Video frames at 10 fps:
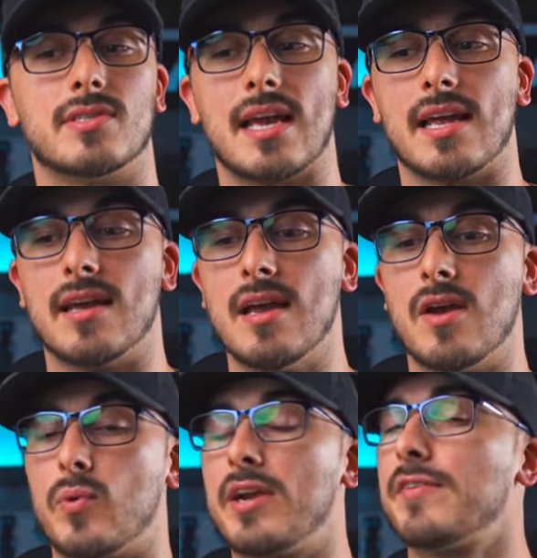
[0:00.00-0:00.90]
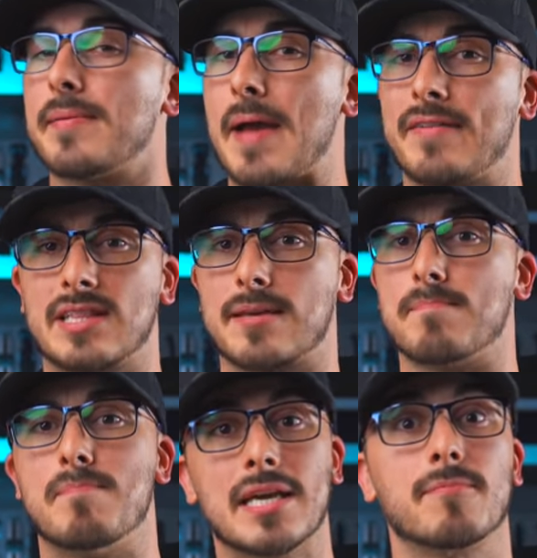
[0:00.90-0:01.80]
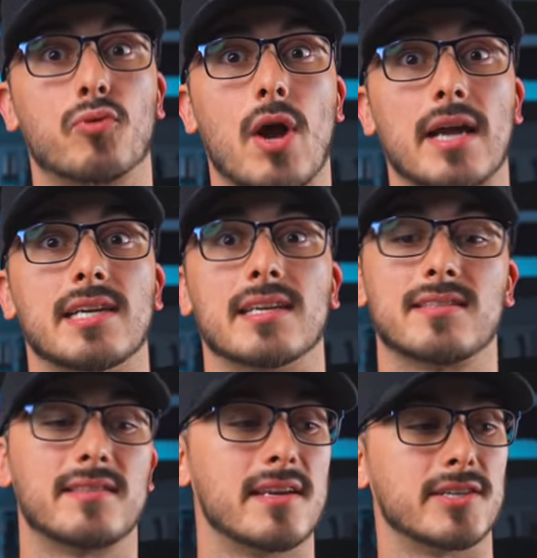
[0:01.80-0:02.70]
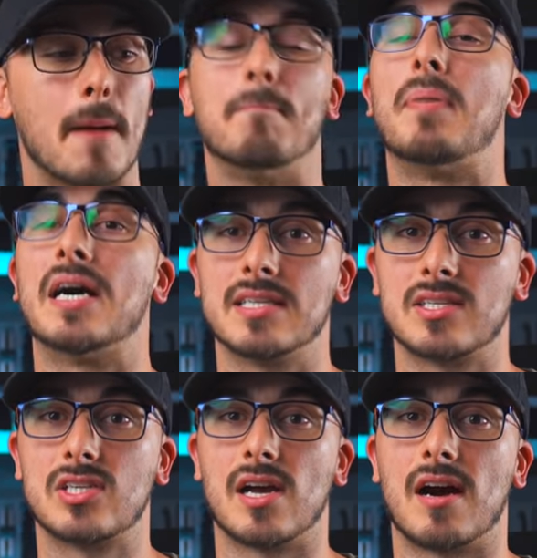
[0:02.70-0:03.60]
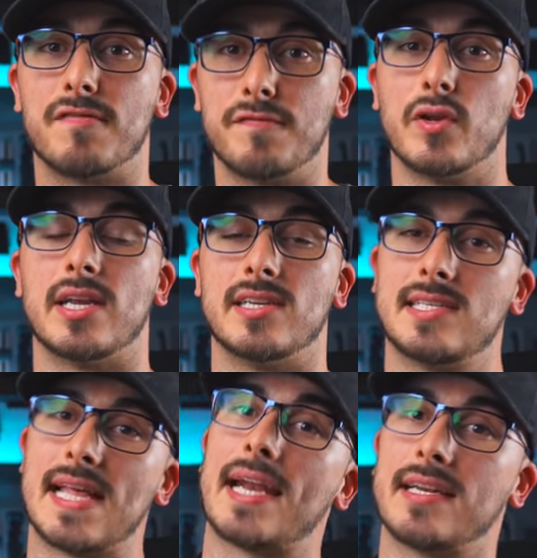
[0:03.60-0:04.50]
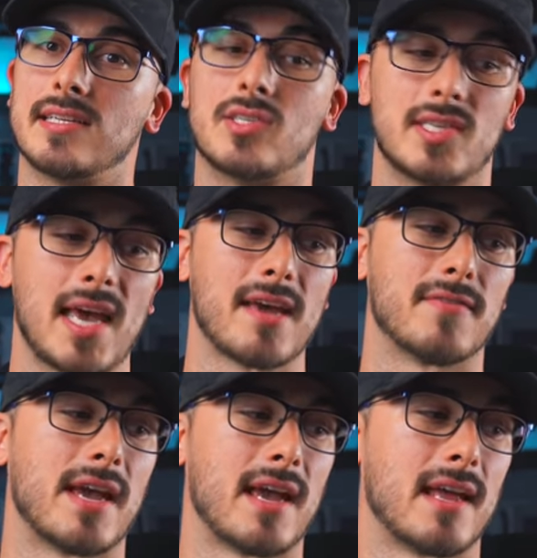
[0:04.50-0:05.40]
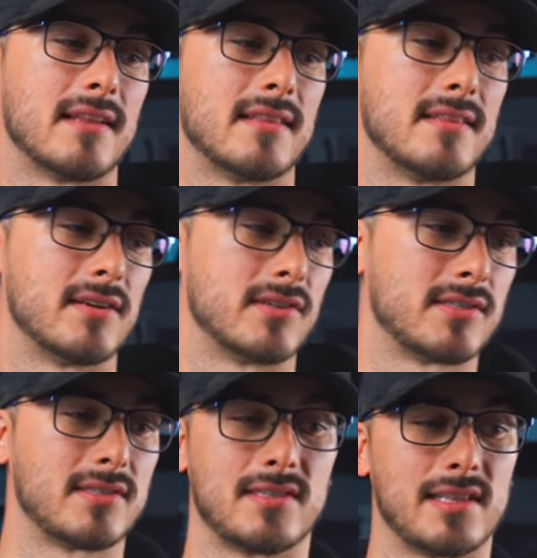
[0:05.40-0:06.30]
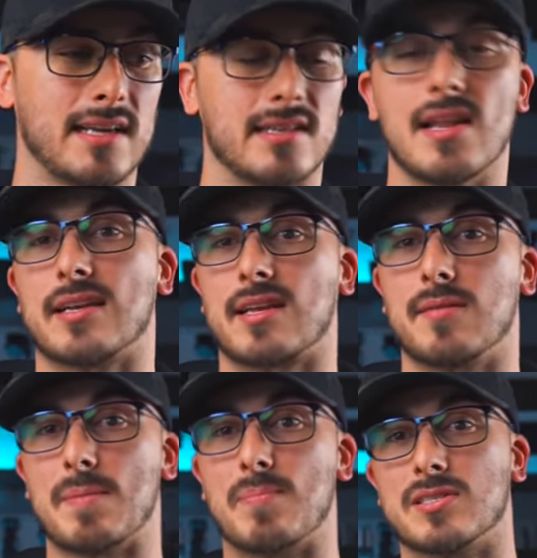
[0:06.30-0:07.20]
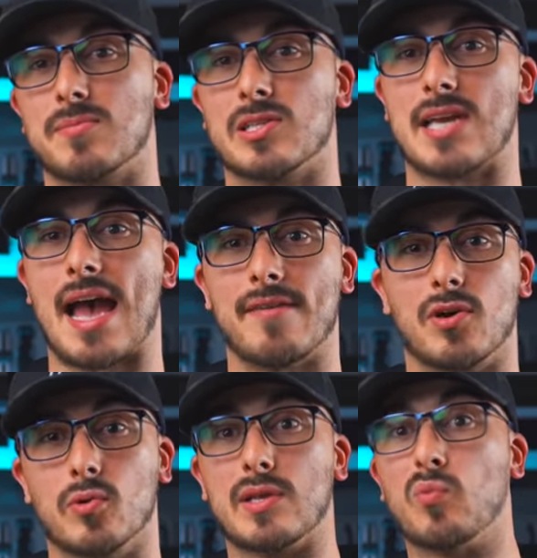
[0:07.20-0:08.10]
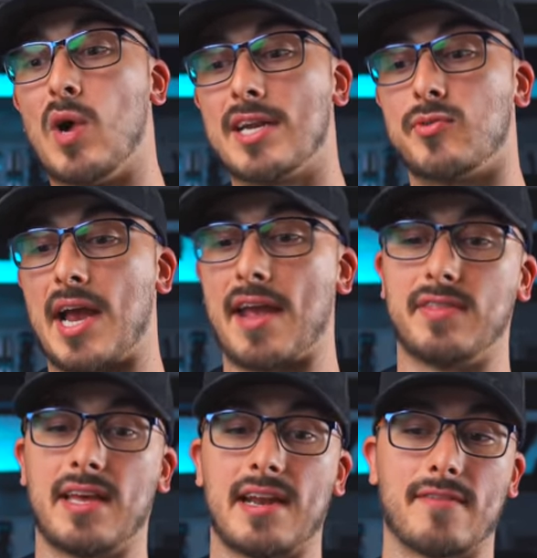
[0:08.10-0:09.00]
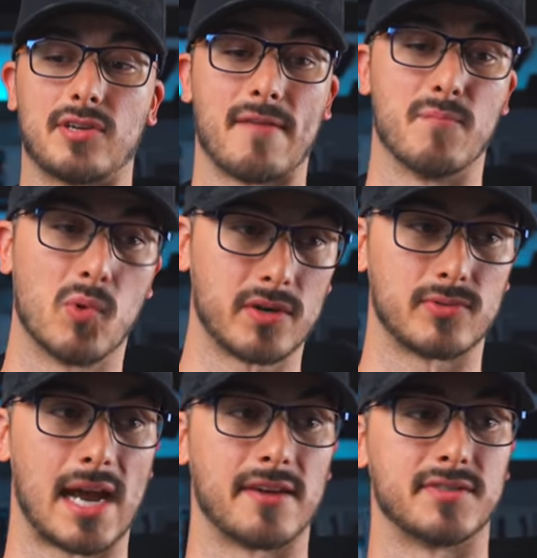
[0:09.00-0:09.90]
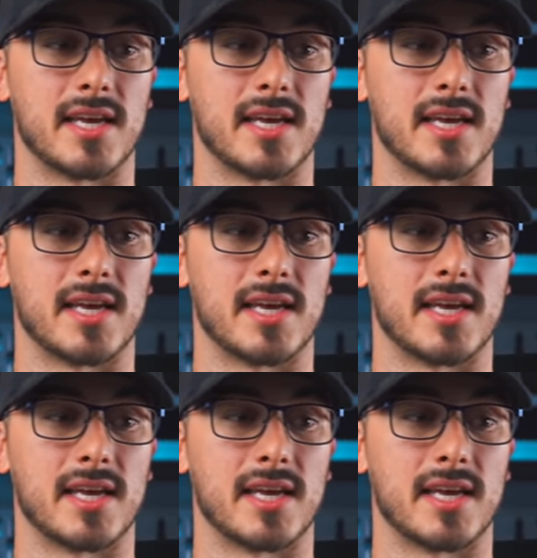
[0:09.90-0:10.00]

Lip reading: And whenever I'm having like big projects, there's a bunch of footage that I need to save, and there's like not gonna be possible to have only one drive, then I have to have more drives.